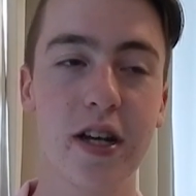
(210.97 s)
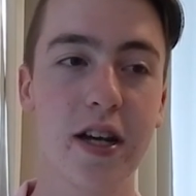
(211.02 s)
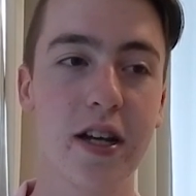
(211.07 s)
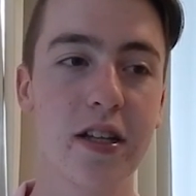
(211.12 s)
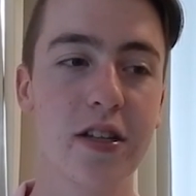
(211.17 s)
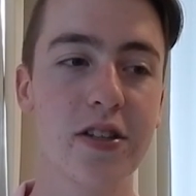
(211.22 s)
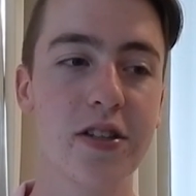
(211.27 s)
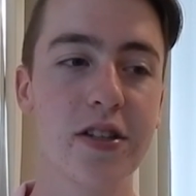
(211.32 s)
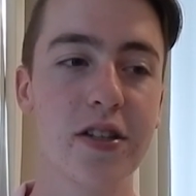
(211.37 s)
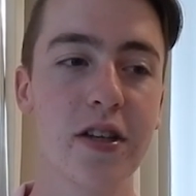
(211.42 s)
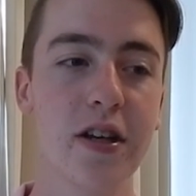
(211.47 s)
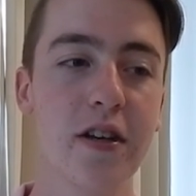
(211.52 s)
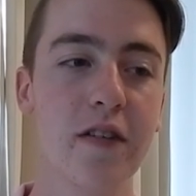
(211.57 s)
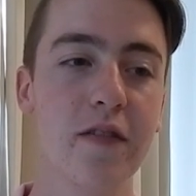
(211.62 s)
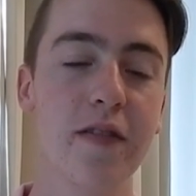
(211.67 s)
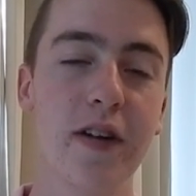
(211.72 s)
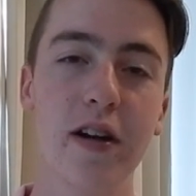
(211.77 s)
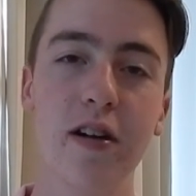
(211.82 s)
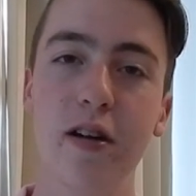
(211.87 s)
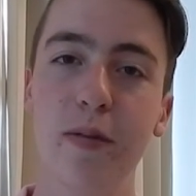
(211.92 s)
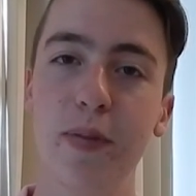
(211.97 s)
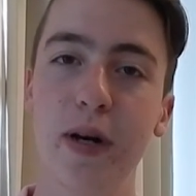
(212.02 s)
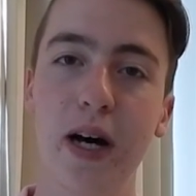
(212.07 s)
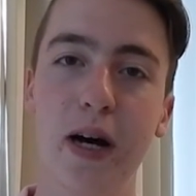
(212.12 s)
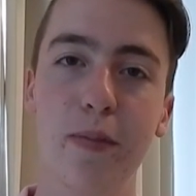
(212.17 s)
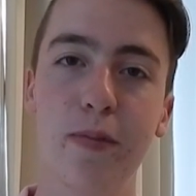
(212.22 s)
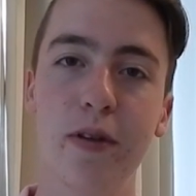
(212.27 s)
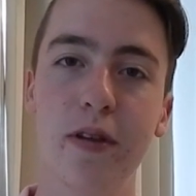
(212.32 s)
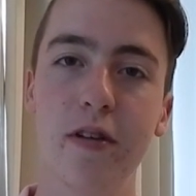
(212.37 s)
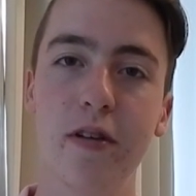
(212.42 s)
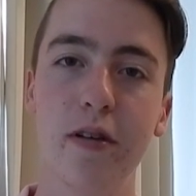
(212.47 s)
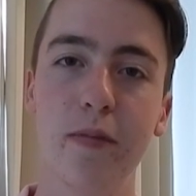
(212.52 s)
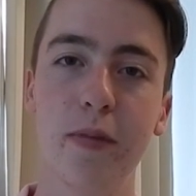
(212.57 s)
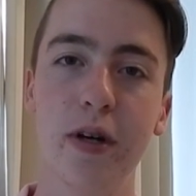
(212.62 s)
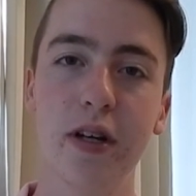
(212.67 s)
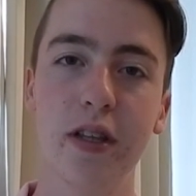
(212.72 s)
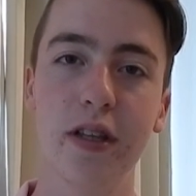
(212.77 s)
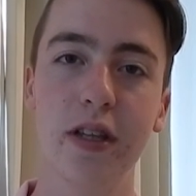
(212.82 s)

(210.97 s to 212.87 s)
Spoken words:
and it's very popular among